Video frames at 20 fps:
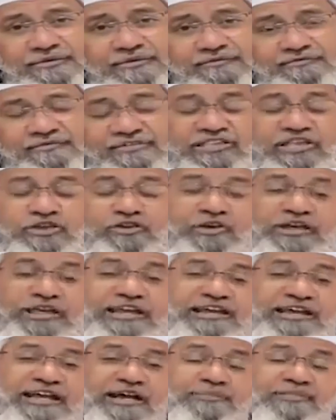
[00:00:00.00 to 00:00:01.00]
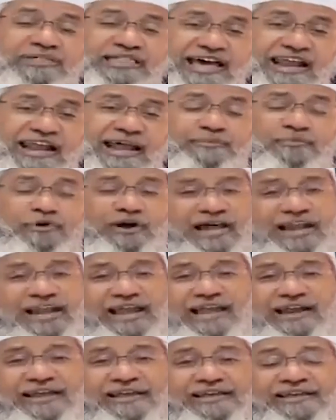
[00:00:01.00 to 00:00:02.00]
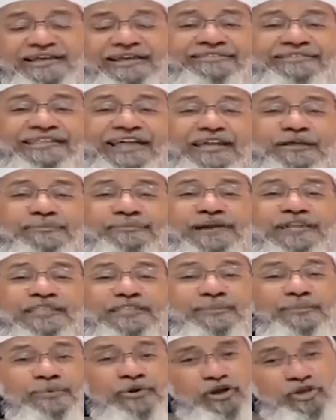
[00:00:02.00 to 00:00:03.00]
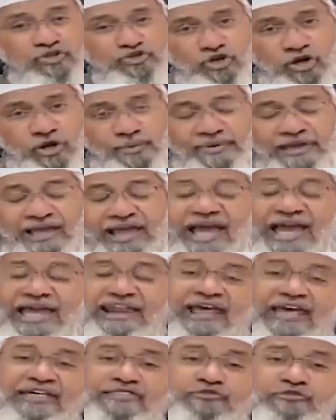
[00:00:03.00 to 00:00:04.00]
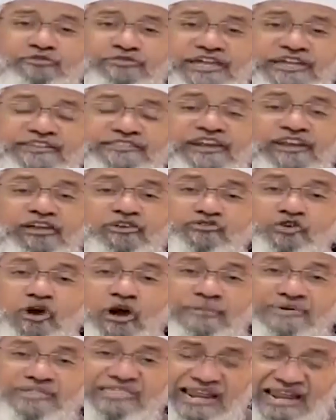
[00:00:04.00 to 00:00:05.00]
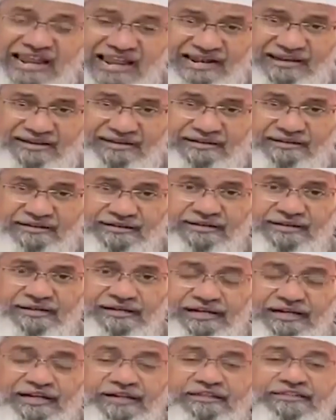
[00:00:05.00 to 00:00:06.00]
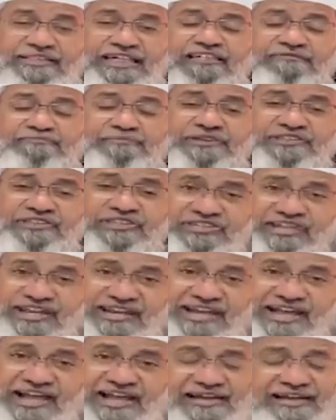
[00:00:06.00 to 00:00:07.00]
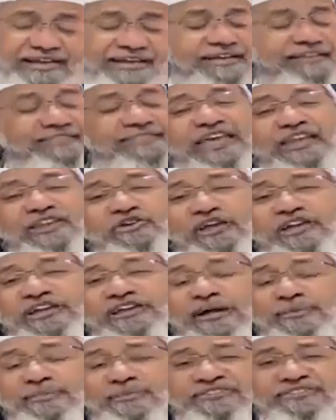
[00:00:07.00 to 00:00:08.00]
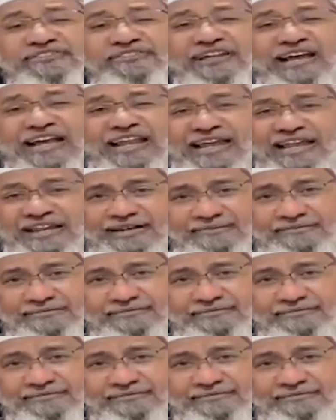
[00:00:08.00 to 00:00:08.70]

whether your income is haram or halal, that depends upon your job. And as you said that your job is halal, it is as per the Sharia, then your income is halal.